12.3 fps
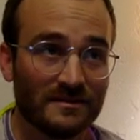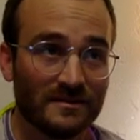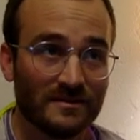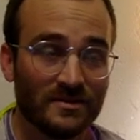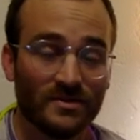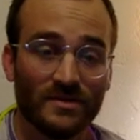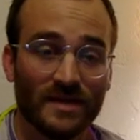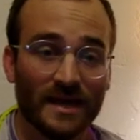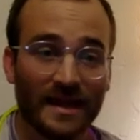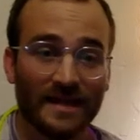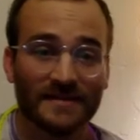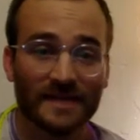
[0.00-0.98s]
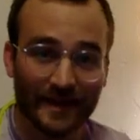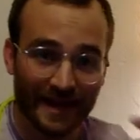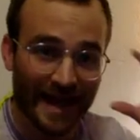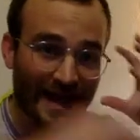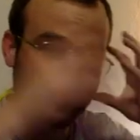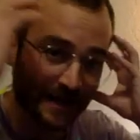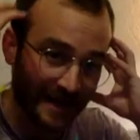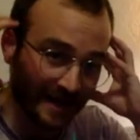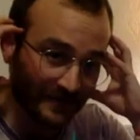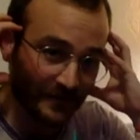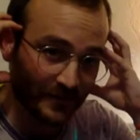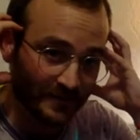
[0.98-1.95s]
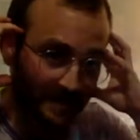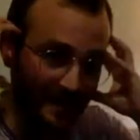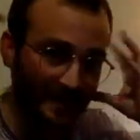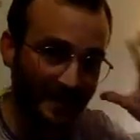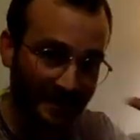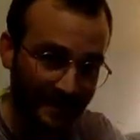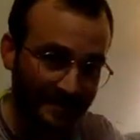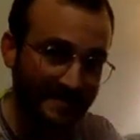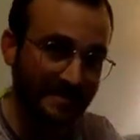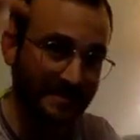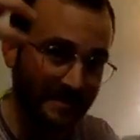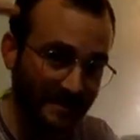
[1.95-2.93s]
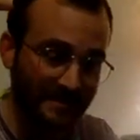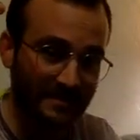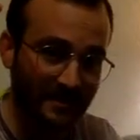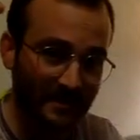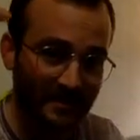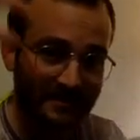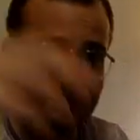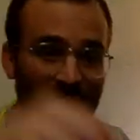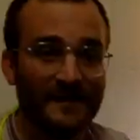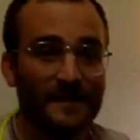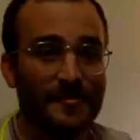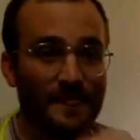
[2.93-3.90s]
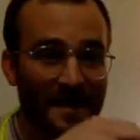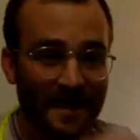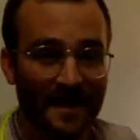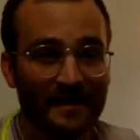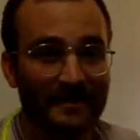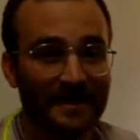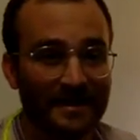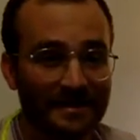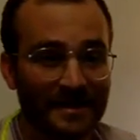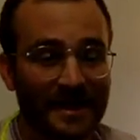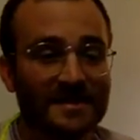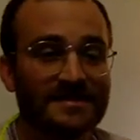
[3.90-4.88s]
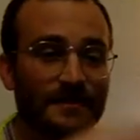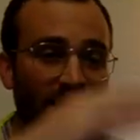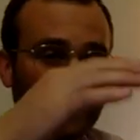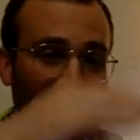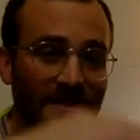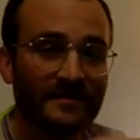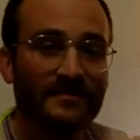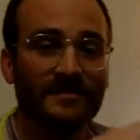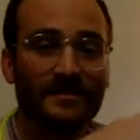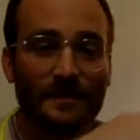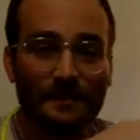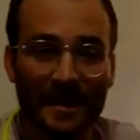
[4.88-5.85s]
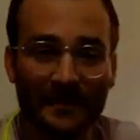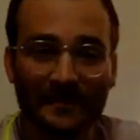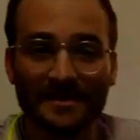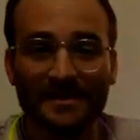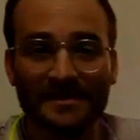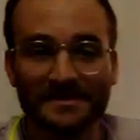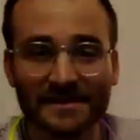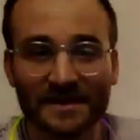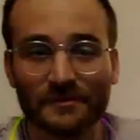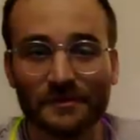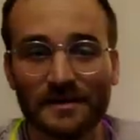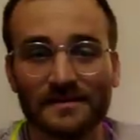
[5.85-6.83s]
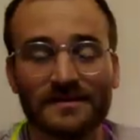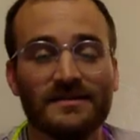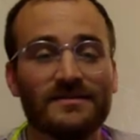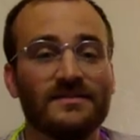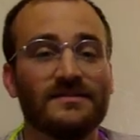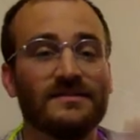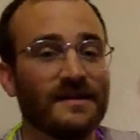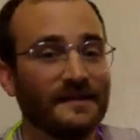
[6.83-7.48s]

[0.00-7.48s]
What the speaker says: 2 days, I like had my headphones on, listening to the songs, and I like had some idea of the melodies that I wanted to do.